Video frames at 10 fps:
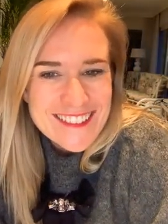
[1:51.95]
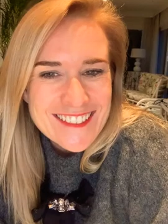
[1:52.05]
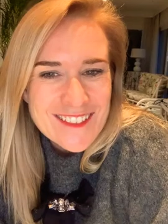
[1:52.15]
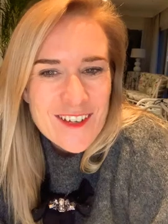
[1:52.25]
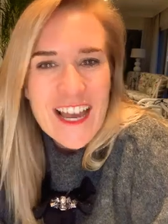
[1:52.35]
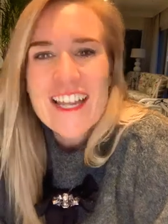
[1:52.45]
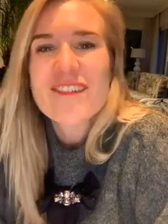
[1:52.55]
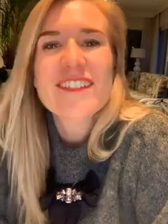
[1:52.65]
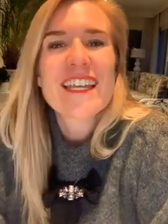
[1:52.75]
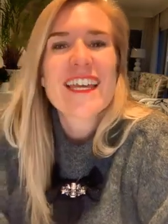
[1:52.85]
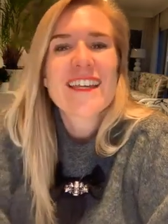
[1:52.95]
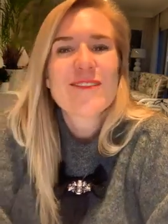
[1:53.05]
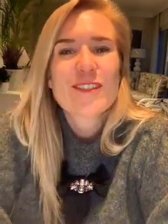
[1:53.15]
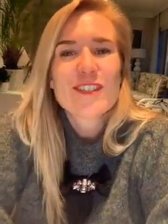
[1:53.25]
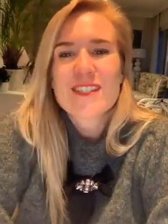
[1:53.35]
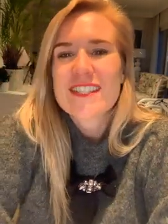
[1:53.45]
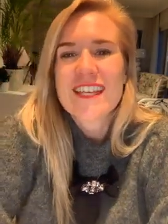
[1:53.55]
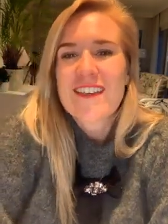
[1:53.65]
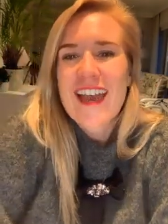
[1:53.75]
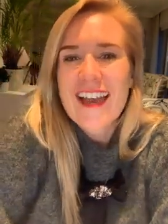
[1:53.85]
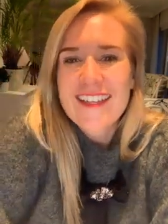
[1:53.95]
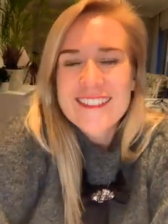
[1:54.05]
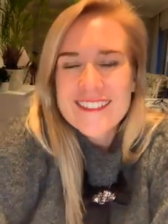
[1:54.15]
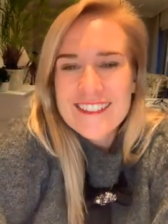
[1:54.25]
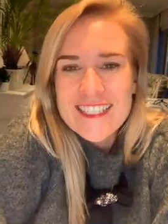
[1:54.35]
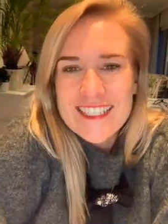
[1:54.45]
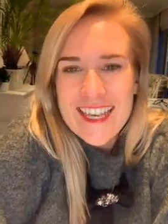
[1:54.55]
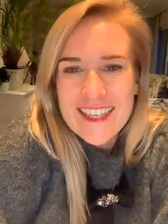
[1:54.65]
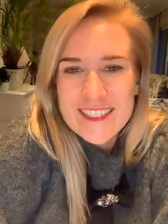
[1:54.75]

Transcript: What kind of day would you say you had today?